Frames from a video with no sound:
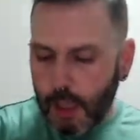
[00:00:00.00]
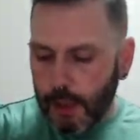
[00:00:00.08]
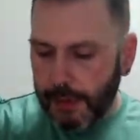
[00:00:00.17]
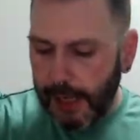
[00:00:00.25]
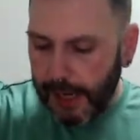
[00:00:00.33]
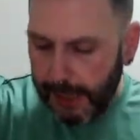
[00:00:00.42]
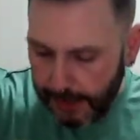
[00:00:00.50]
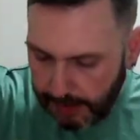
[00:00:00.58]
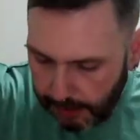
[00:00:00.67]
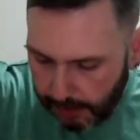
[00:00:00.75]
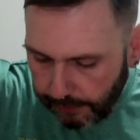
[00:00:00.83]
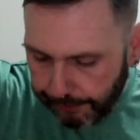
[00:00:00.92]
Then
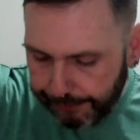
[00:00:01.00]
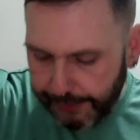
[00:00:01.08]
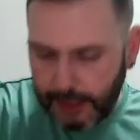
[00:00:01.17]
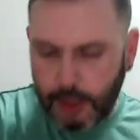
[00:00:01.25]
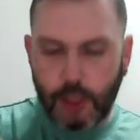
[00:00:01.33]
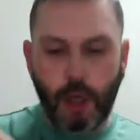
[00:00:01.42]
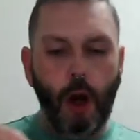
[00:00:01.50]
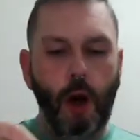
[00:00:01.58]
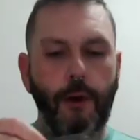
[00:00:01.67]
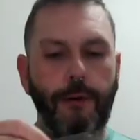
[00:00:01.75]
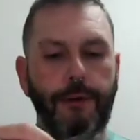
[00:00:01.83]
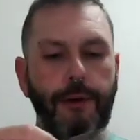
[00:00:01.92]
I finished
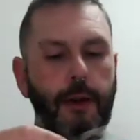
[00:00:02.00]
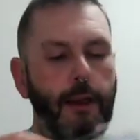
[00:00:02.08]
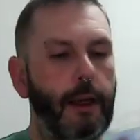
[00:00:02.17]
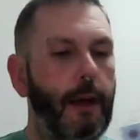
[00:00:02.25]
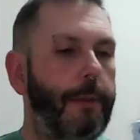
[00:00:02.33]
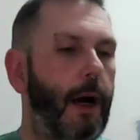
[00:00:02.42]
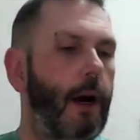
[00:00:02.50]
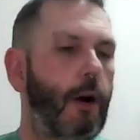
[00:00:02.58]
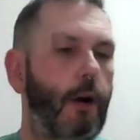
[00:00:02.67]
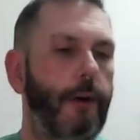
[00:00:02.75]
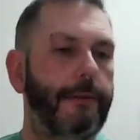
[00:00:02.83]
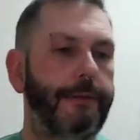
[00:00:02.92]
off a bar
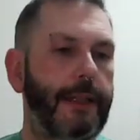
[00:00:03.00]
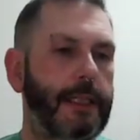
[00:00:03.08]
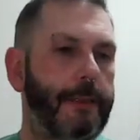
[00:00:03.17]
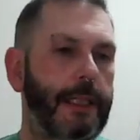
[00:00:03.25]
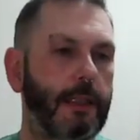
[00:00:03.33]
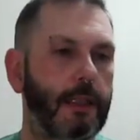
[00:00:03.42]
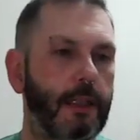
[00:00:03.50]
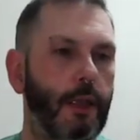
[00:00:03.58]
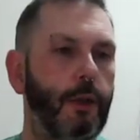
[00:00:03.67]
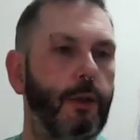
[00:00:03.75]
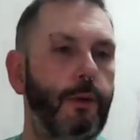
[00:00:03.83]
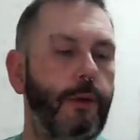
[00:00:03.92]
of Vitamin
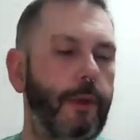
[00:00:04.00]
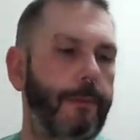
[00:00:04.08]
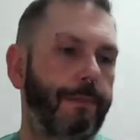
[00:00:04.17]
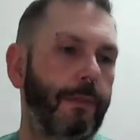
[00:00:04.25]
Soothe.